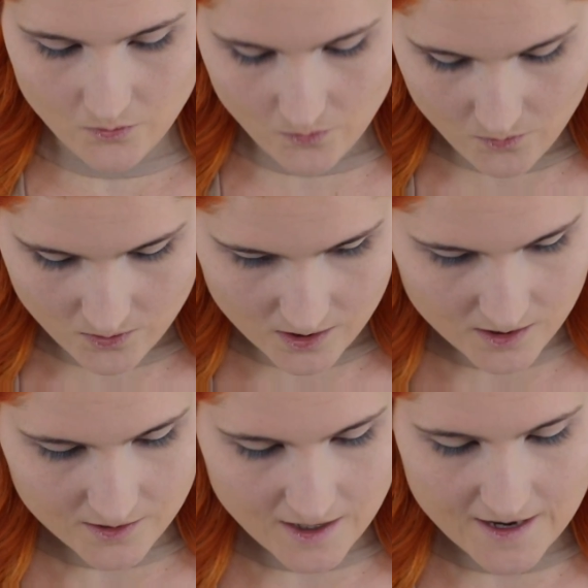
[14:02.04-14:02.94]

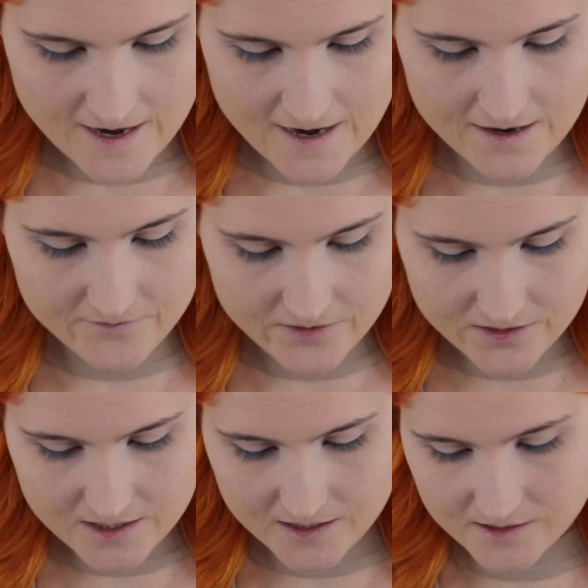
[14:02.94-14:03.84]
Or I have
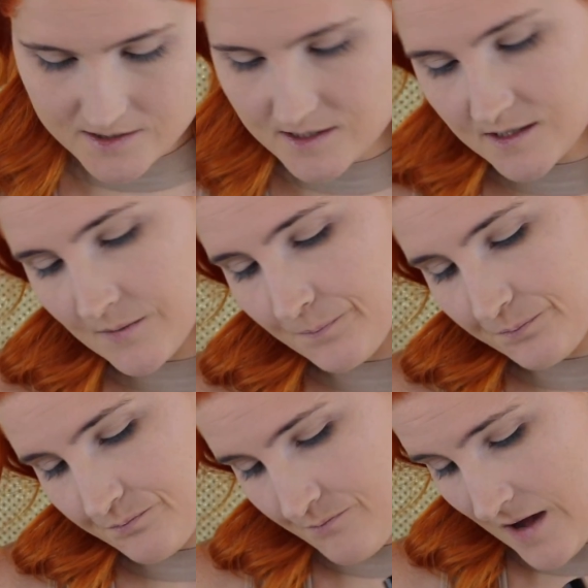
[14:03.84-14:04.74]
this
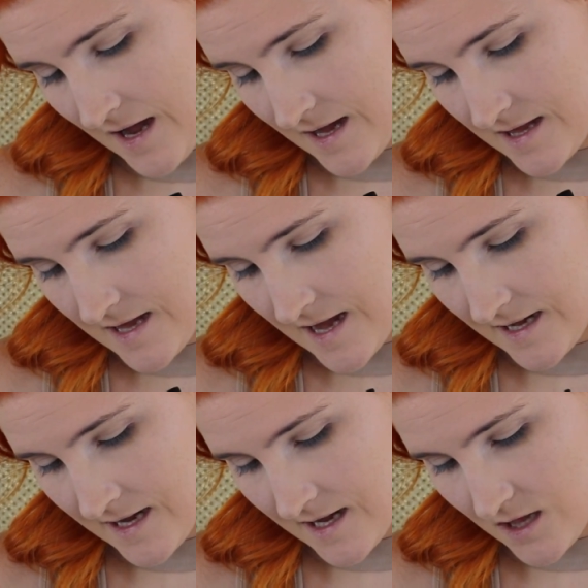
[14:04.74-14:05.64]

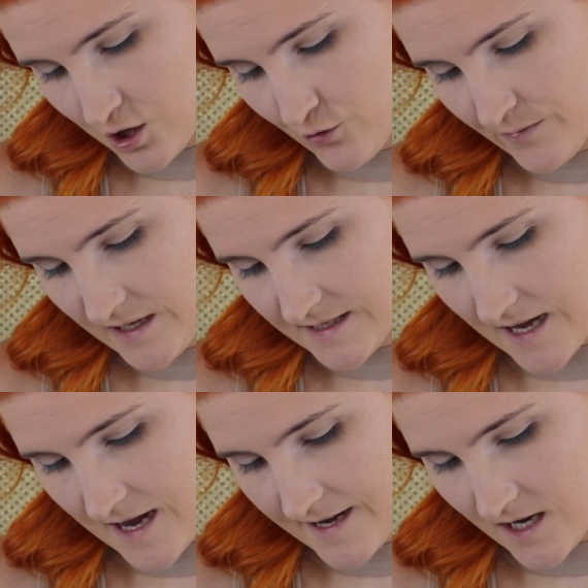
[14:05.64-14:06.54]
Magnetic Luminous
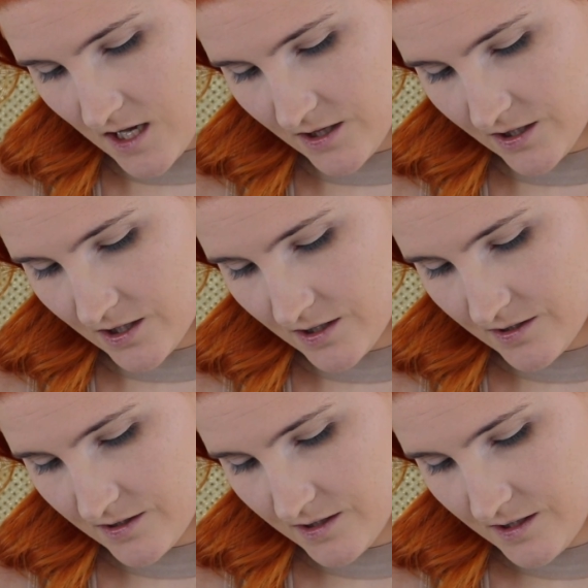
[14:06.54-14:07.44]
Eye Color
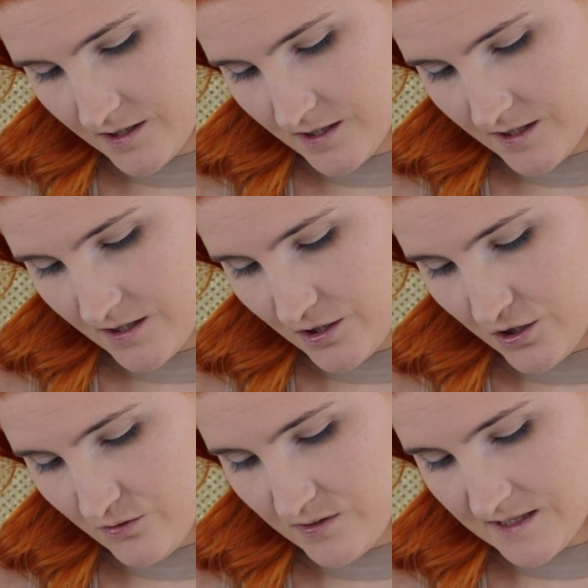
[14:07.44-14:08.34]

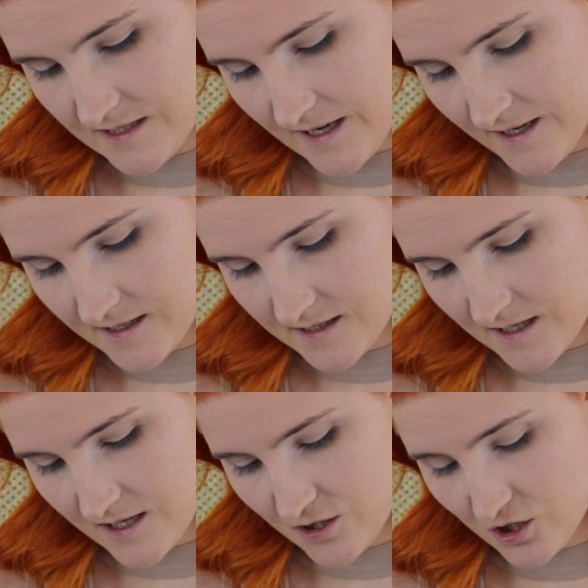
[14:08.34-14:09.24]
Nude Sticks
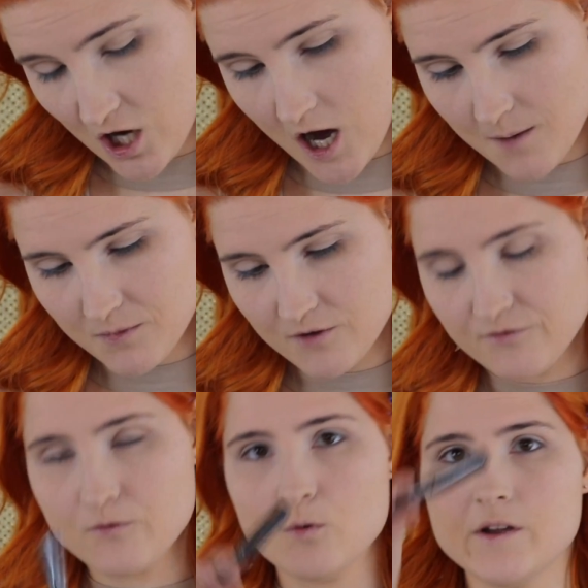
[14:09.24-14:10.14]
in copper
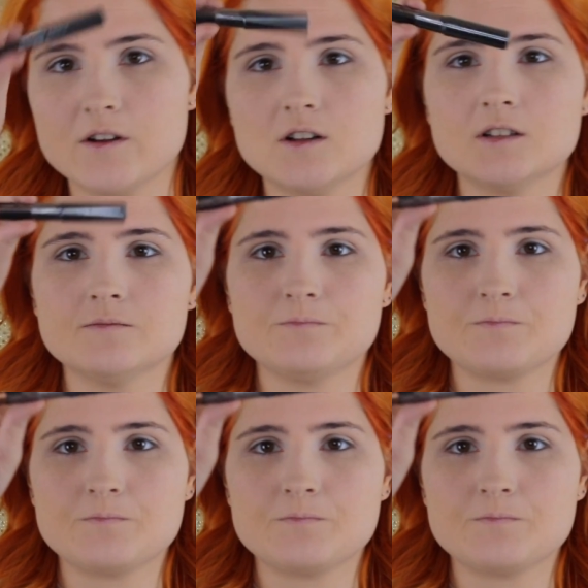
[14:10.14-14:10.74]
foil.